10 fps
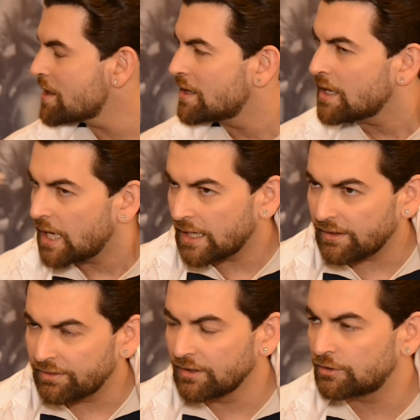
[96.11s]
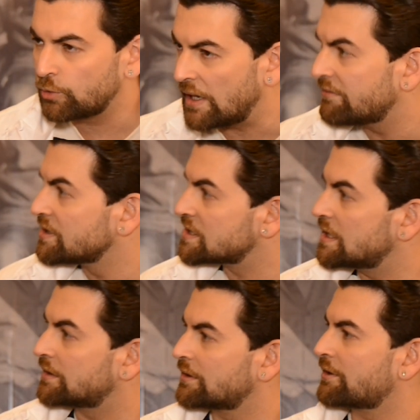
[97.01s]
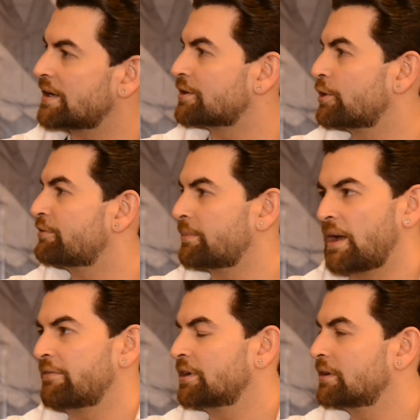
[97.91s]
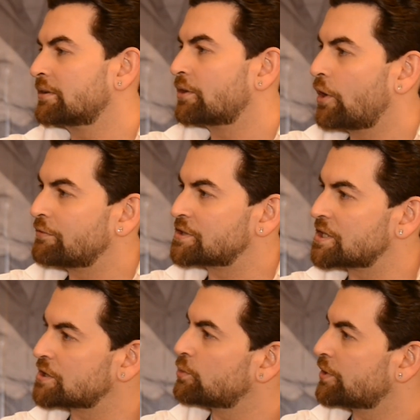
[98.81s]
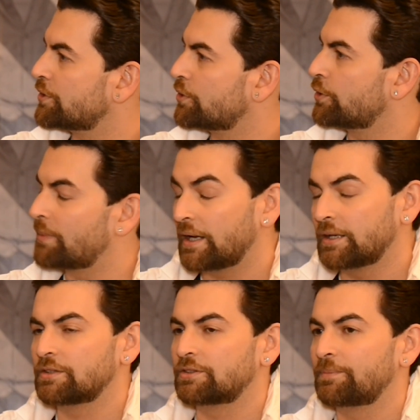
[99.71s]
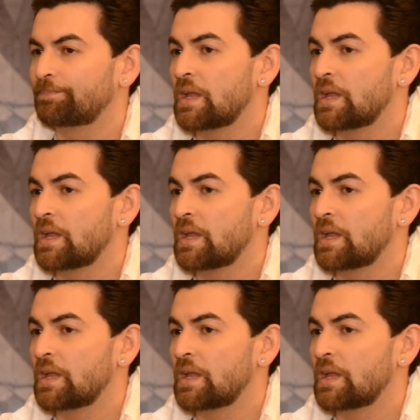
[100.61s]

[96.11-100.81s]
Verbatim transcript: Mm -hmm. And I think 12 years later, right now, if I'm having conversation with you, Goodman, is